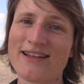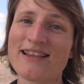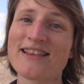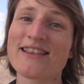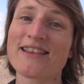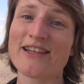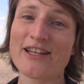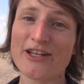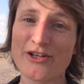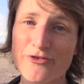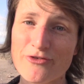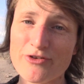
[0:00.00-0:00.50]

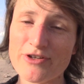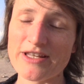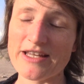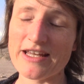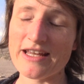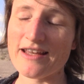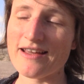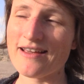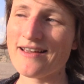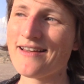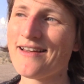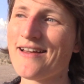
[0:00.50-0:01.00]

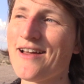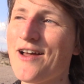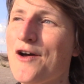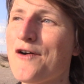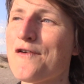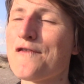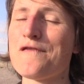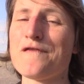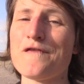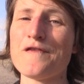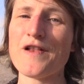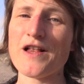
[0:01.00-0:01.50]
literally
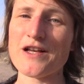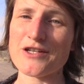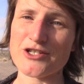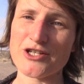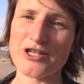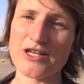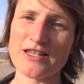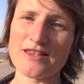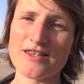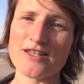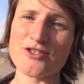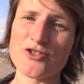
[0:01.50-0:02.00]

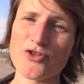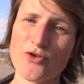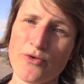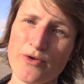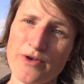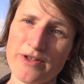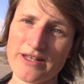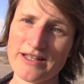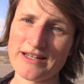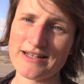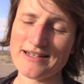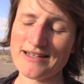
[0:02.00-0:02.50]
flushing the
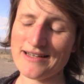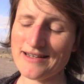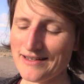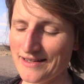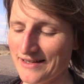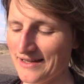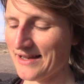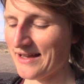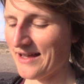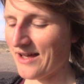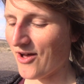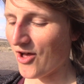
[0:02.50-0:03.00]
toilet
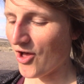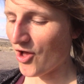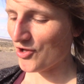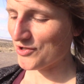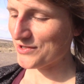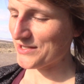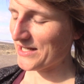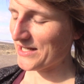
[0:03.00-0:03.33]
all day